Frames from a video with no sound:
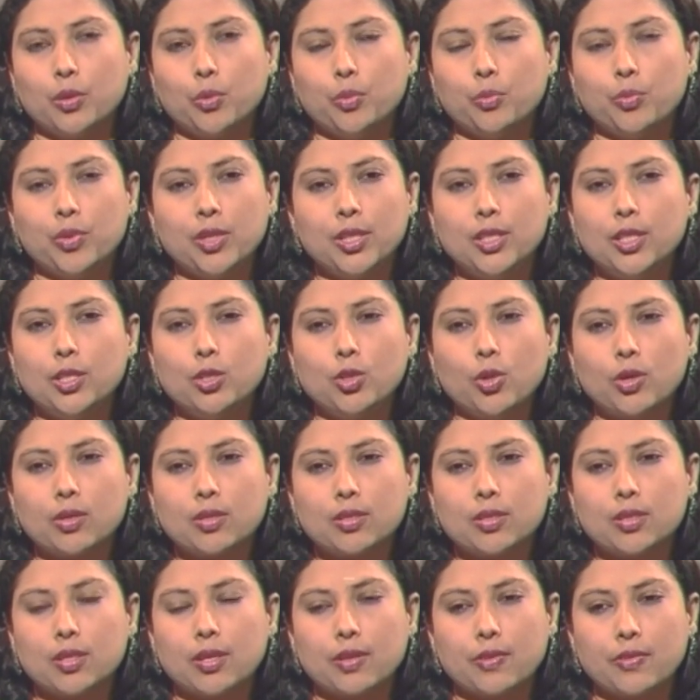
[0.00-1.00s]
we did
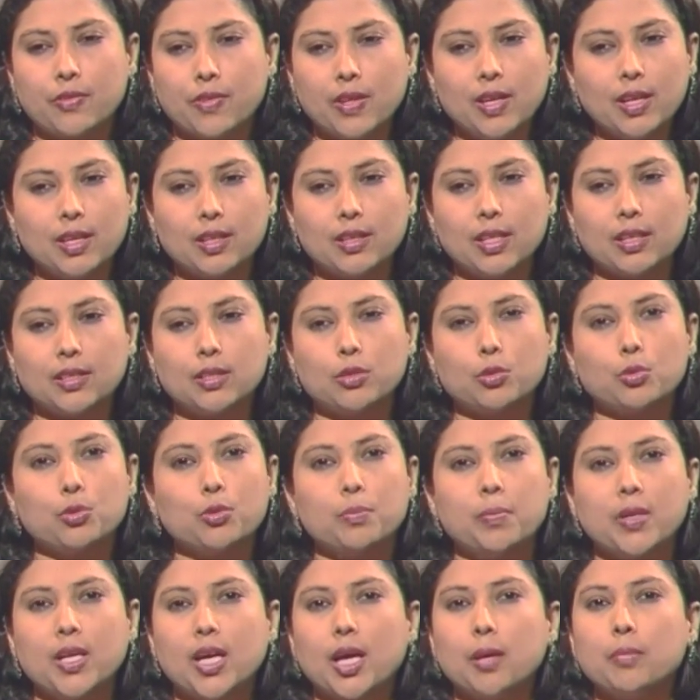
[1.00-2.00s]
not think that it
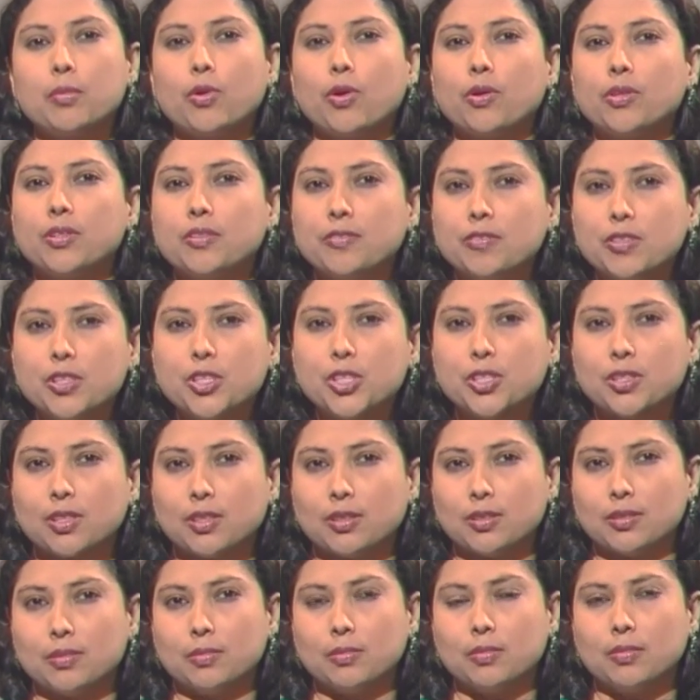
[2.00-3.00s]
could become
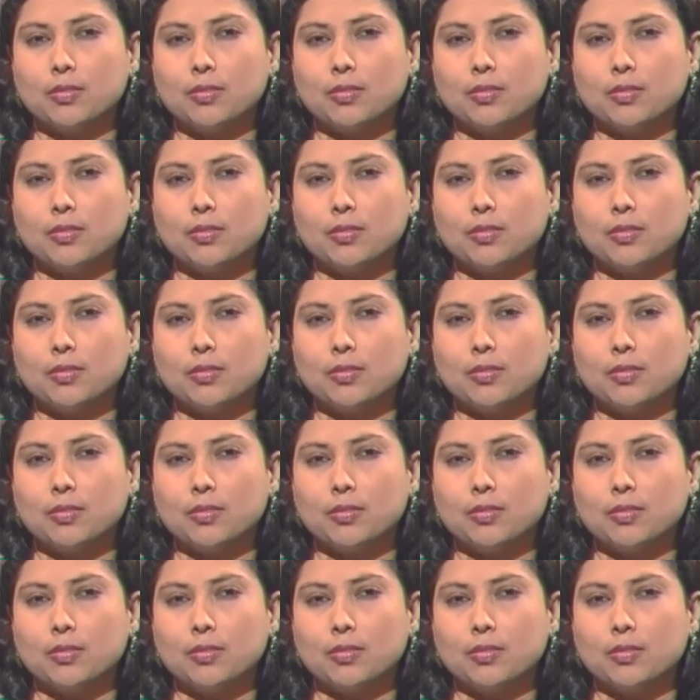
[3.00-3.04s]
controversial.